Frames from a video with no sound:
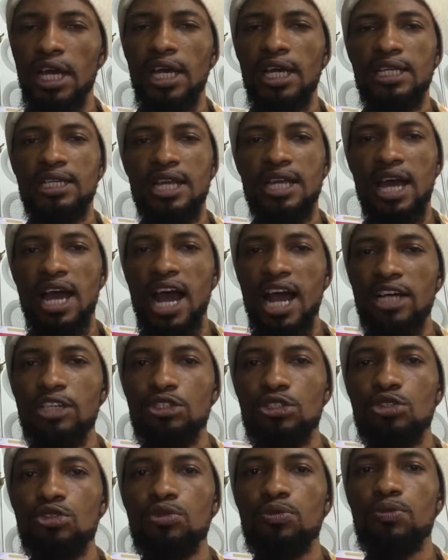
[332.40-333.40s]
There has
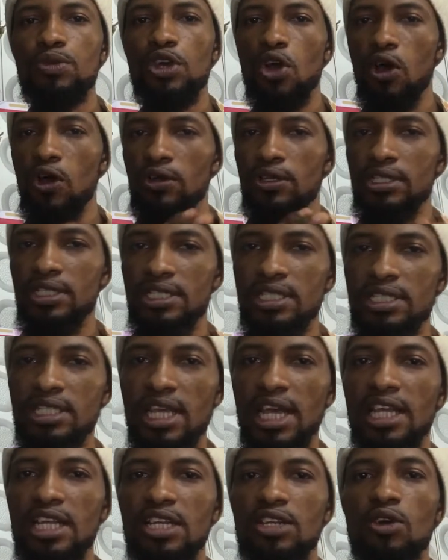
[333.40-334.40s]
to be
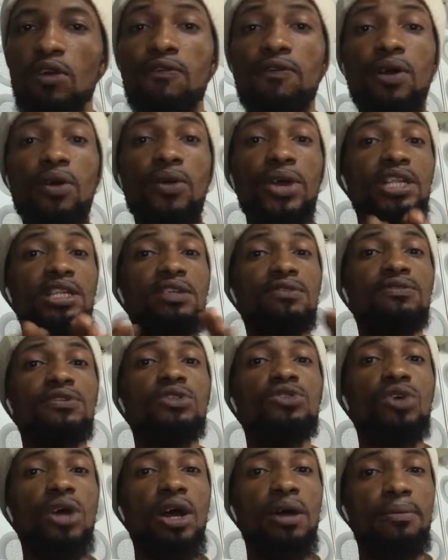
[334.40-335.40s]
understanding of our
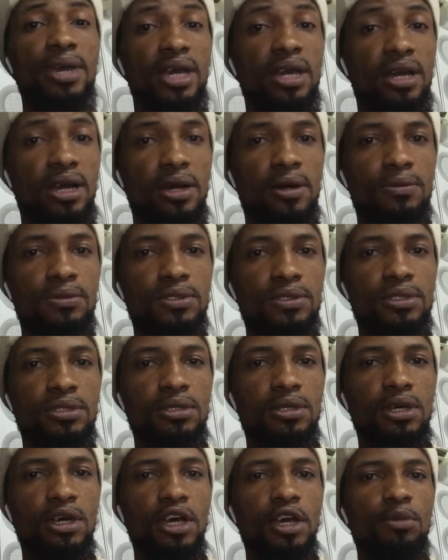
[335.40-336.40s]
individual makeups
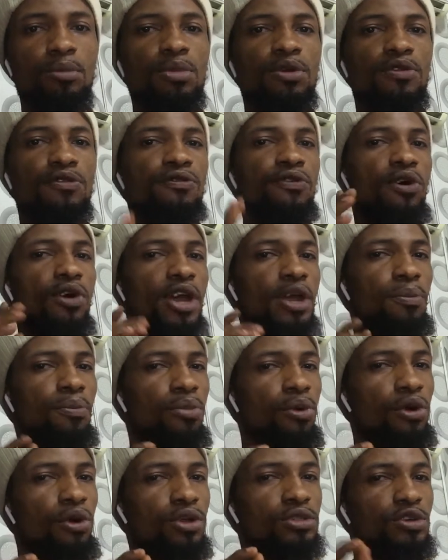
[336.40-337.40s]
before a
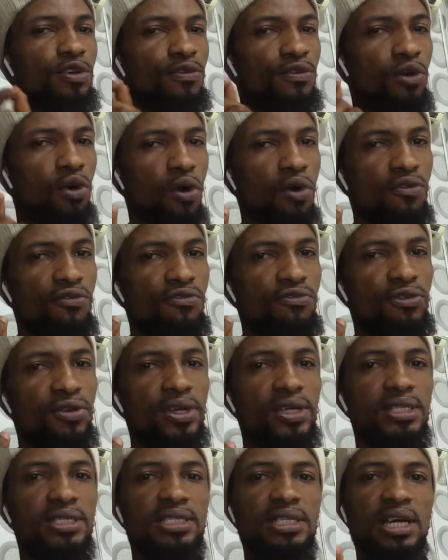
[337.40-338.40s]
point of
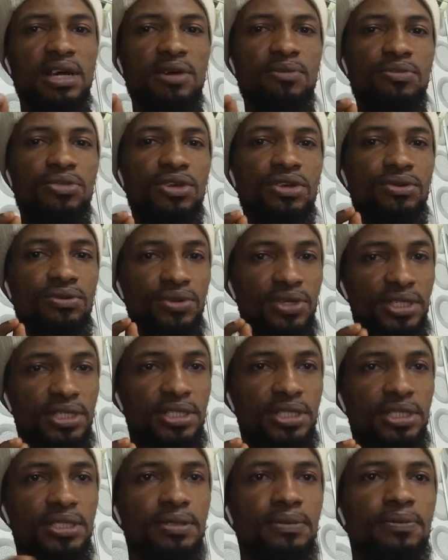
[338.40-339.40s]
confluence can be reached.
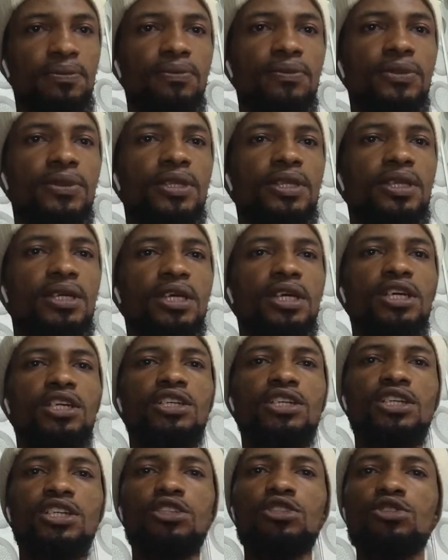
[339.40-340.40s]

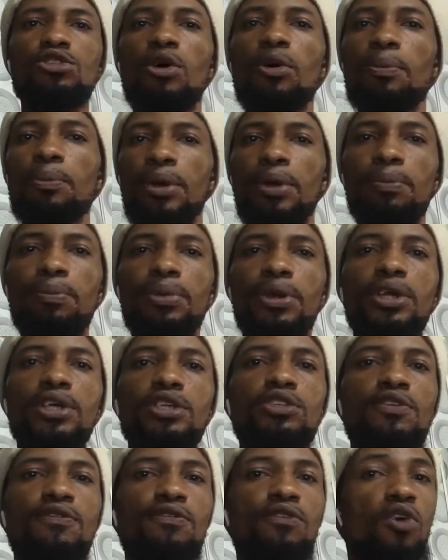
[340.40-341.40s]
The sole purpose
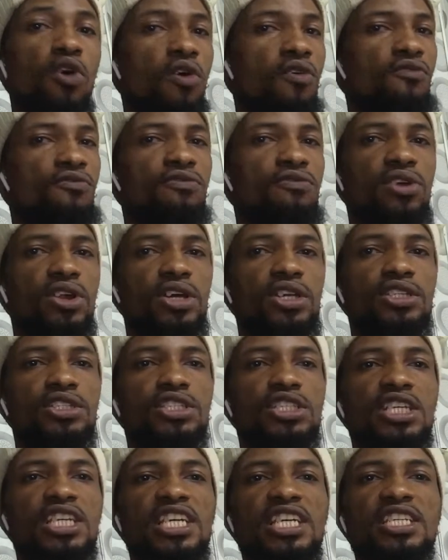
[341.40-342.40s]
of
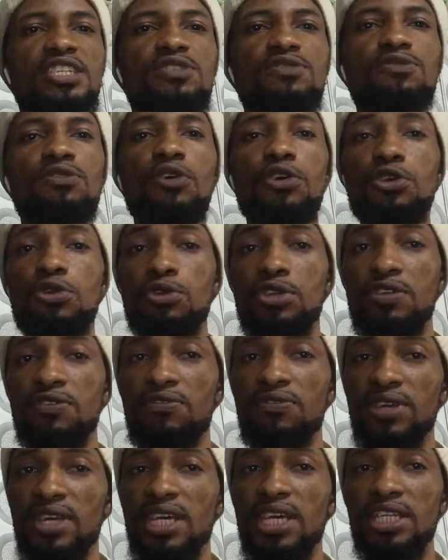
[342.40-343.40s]
confluence is for
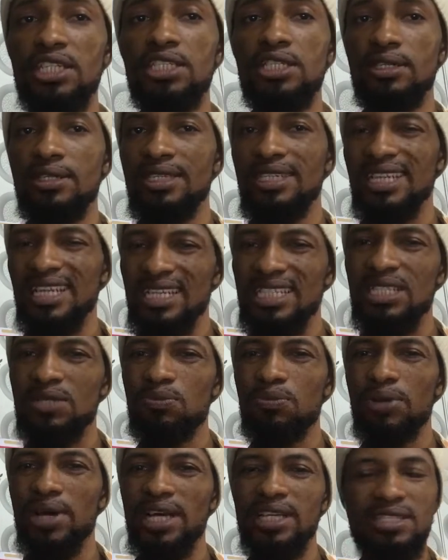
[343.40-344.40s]
unification
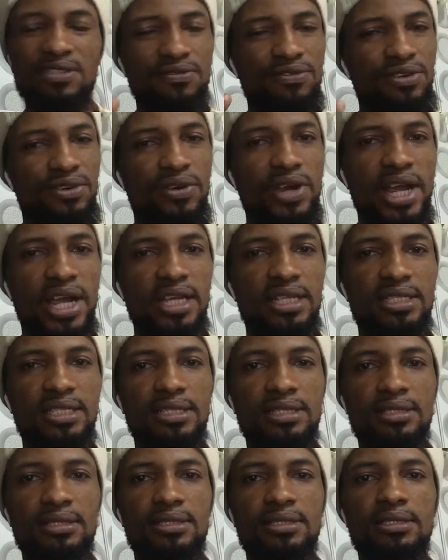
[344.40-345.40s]
despite
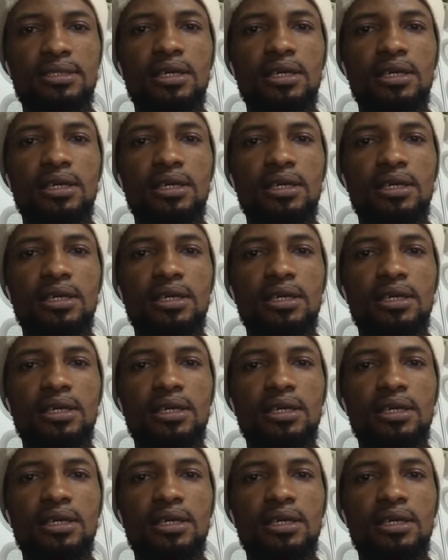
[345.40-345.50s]
varieties.